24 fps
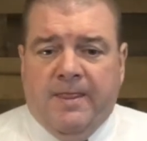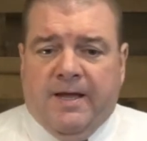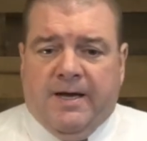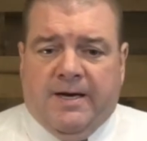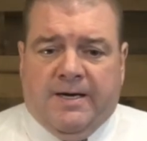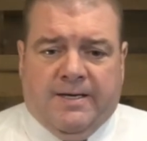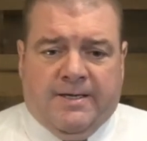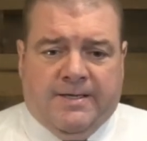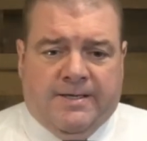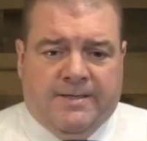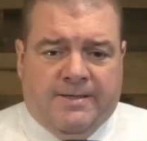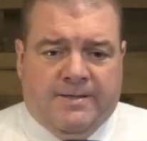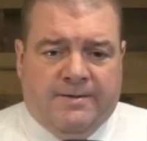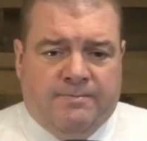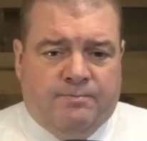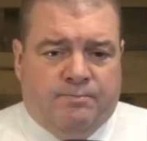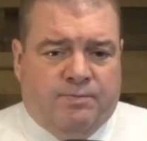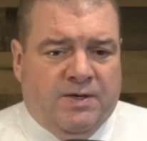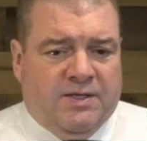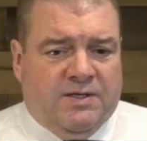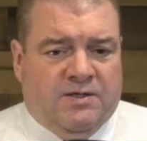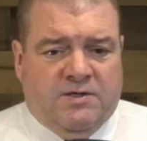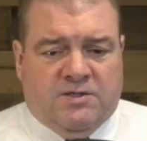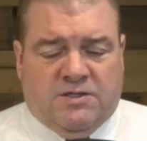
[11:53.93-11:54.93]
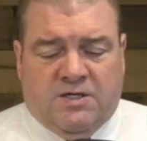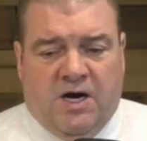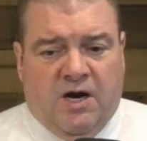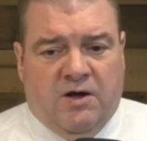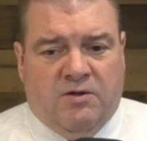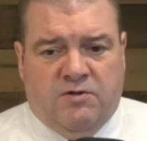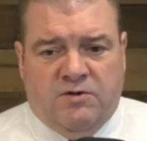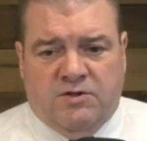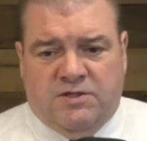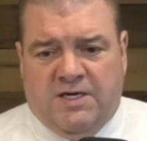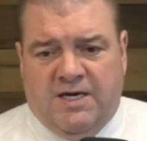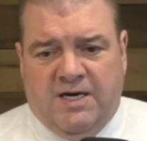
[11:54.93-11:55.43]
But there's
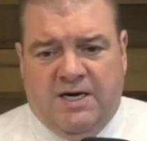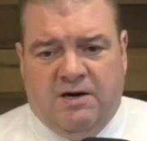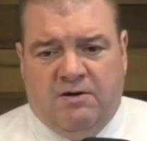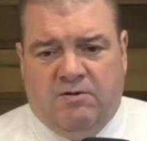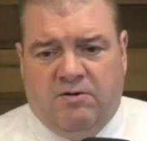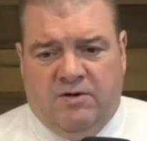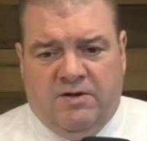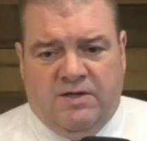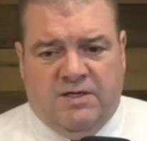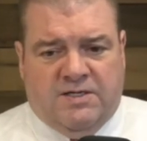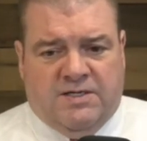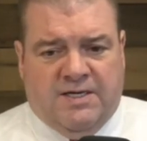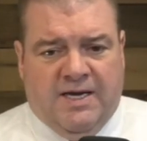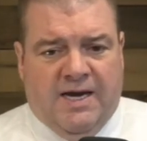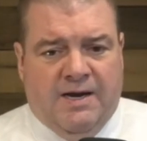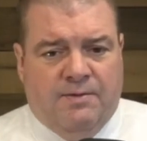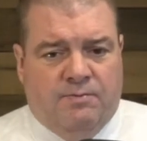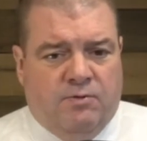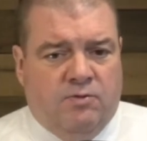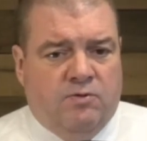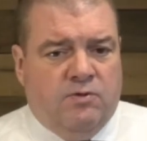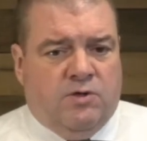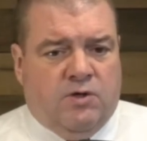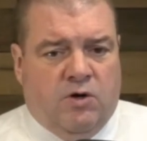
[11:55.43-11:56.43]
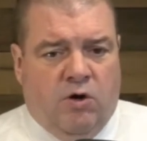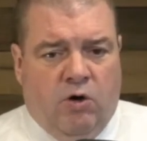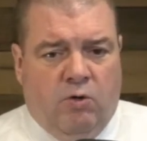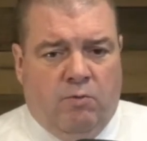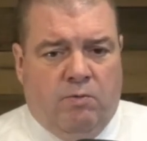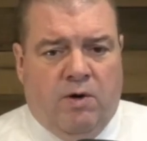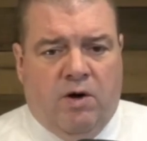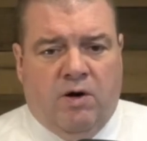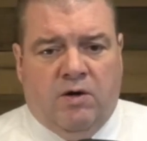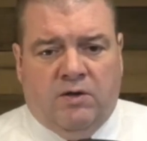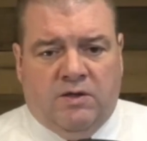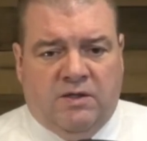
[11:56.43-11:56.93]
others here on the table:
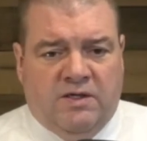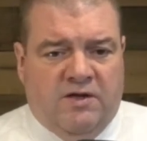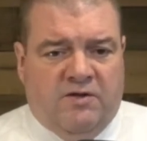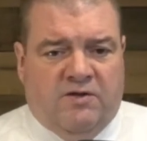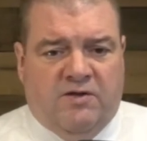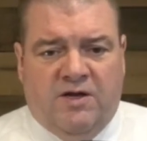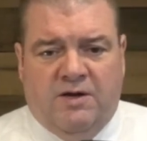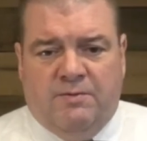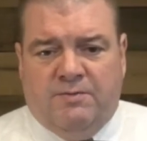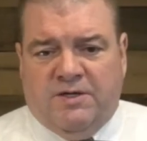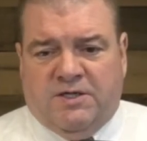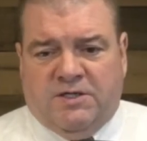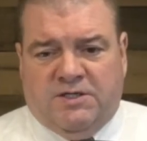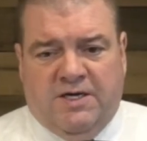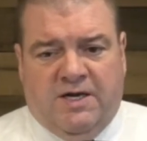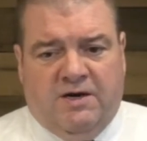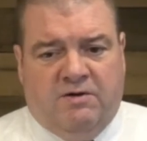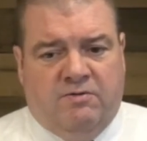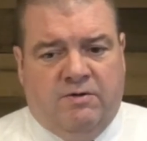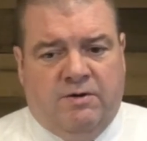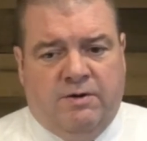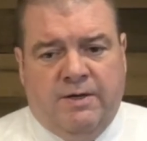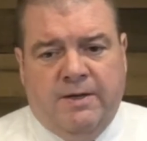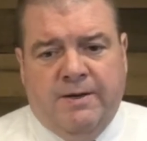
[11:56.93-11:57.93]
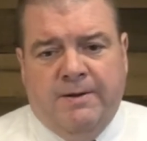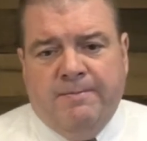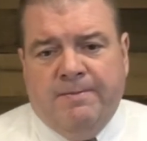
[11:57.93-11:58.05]
cobalt, lithium, etc.